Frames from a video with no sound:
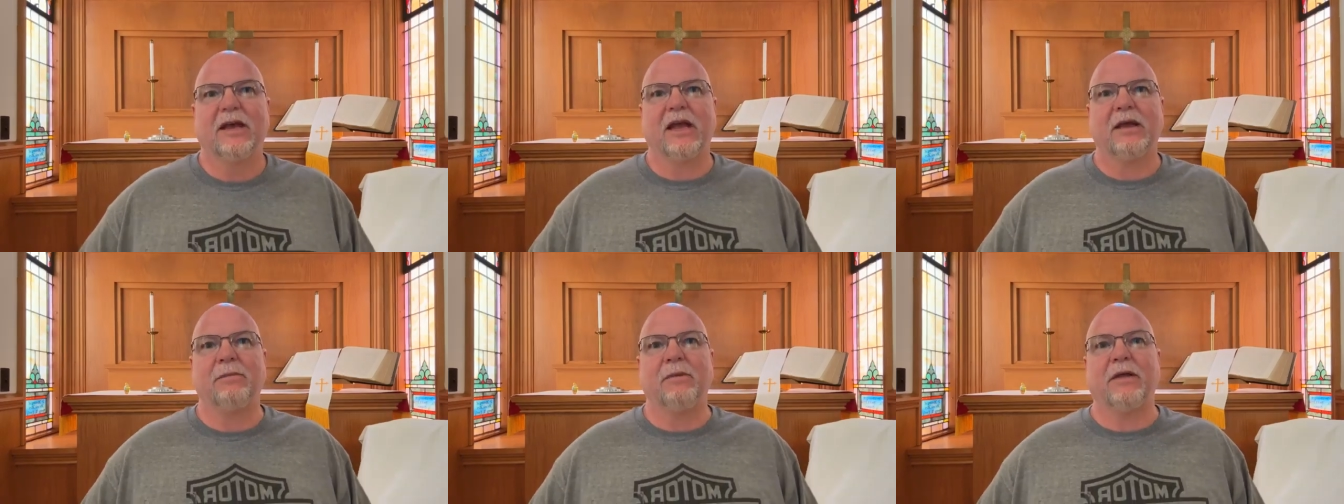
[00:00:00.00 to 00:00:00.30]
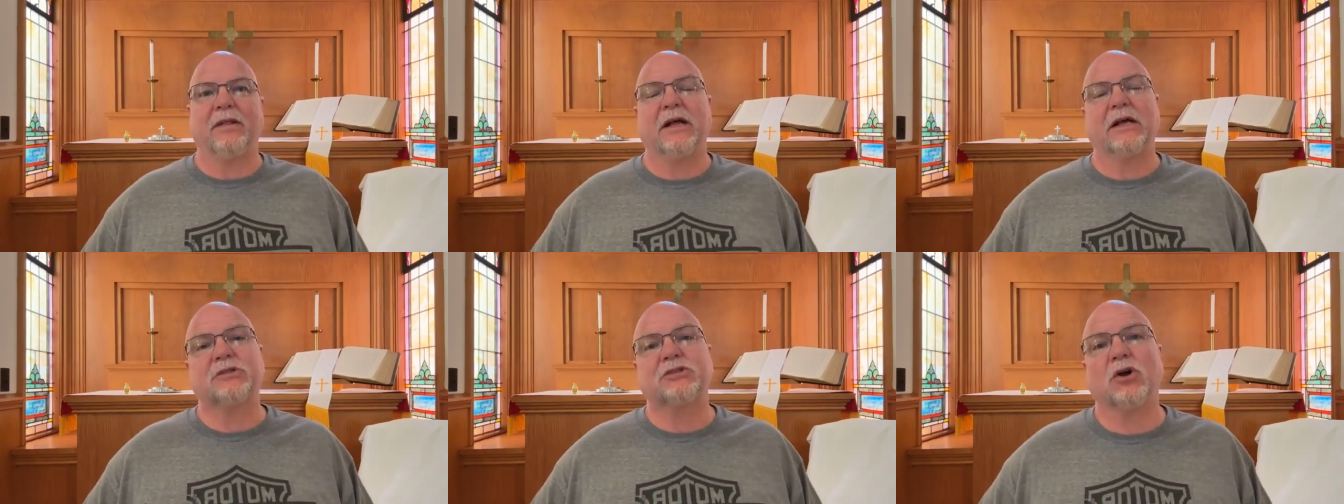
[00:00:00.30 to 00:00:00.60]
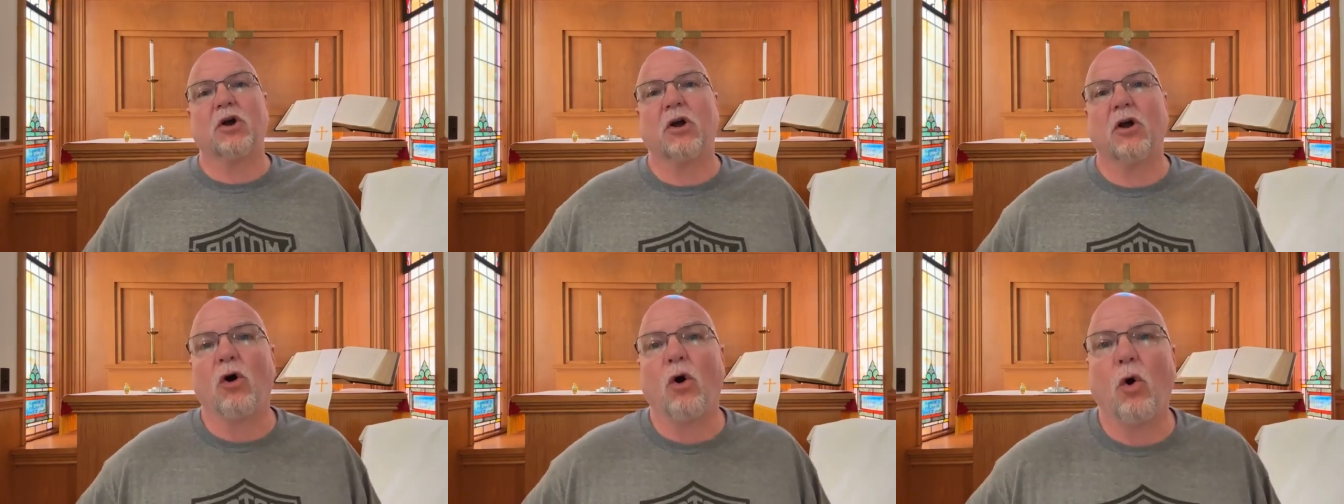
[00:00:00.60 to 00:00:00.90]
Amen.
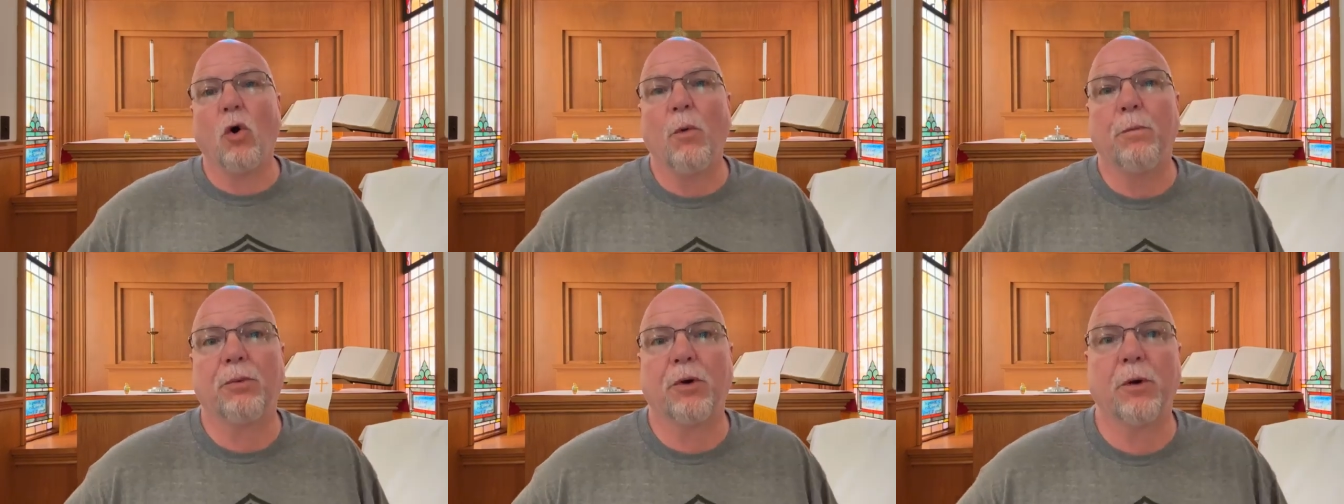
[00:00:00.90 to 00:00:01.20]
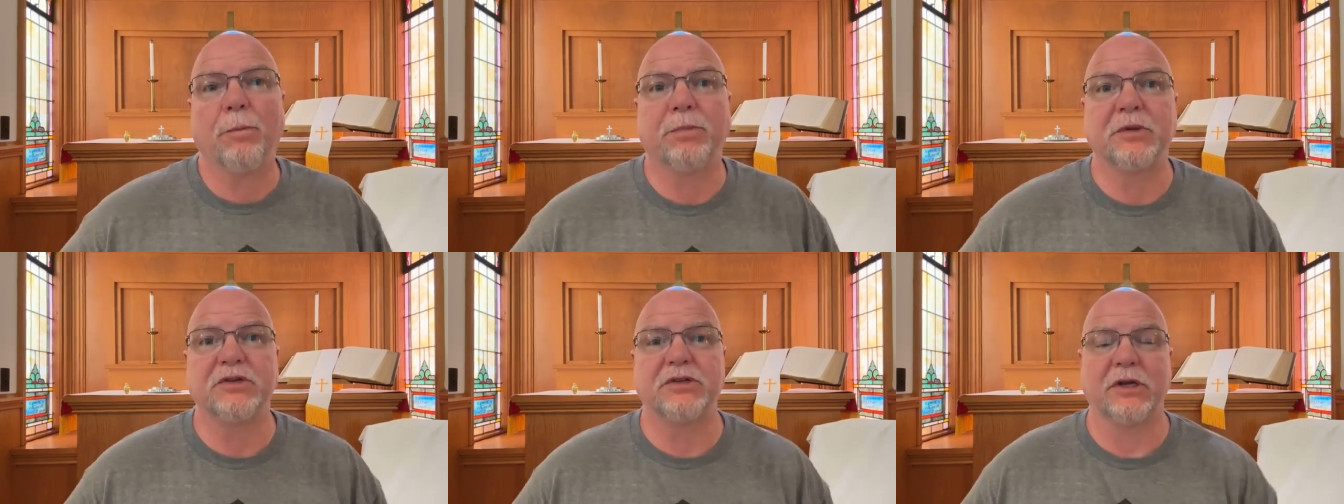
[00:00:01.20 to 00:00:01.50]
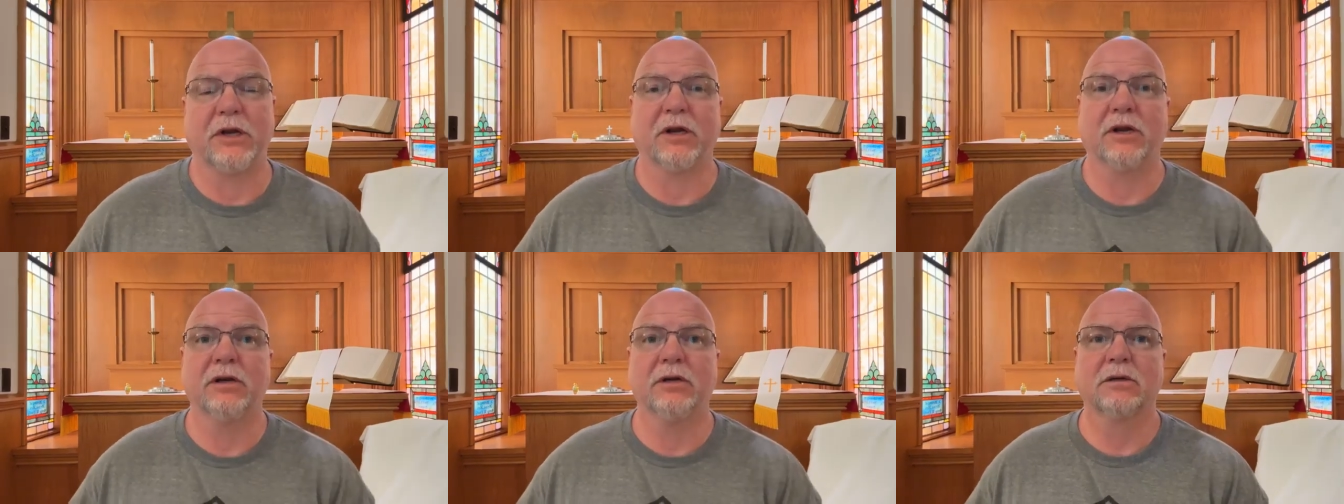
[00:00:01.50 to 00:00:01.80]
That's our whole
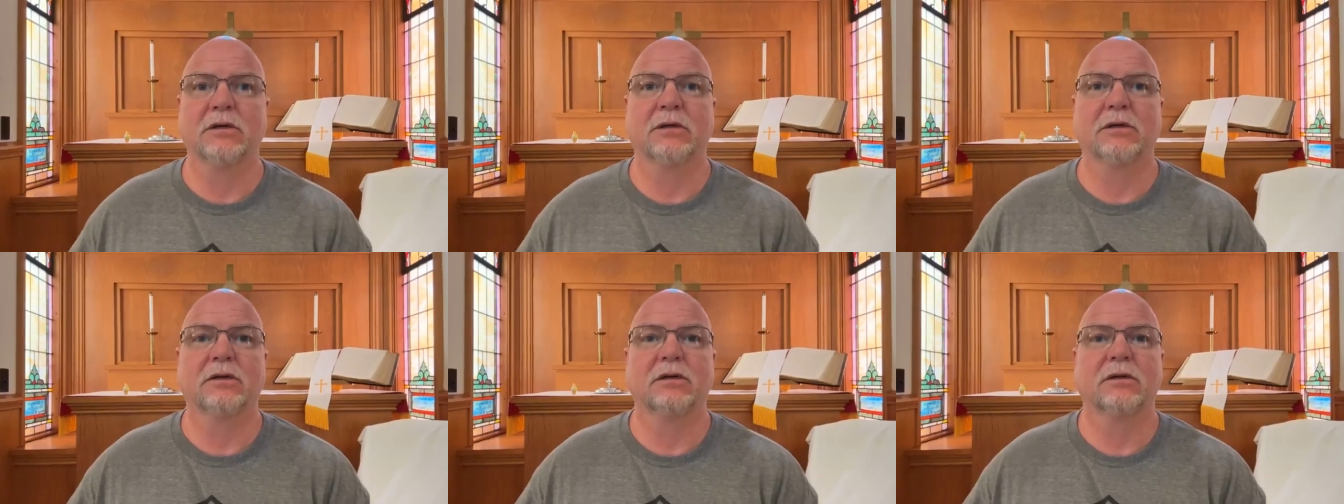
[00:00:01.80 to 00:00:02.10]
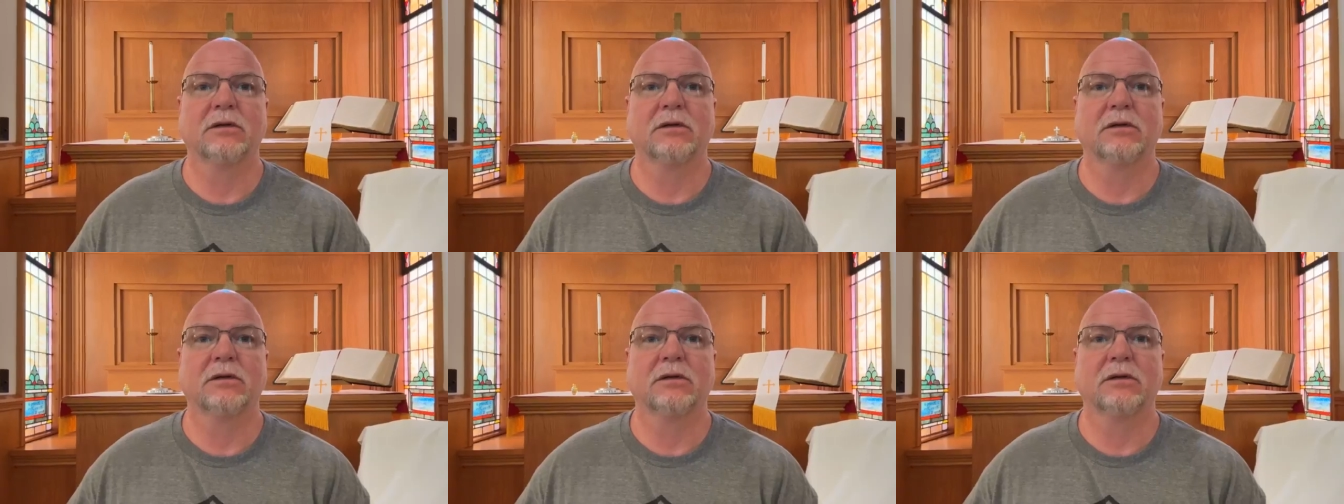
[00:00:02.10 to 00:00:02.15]
purpose here.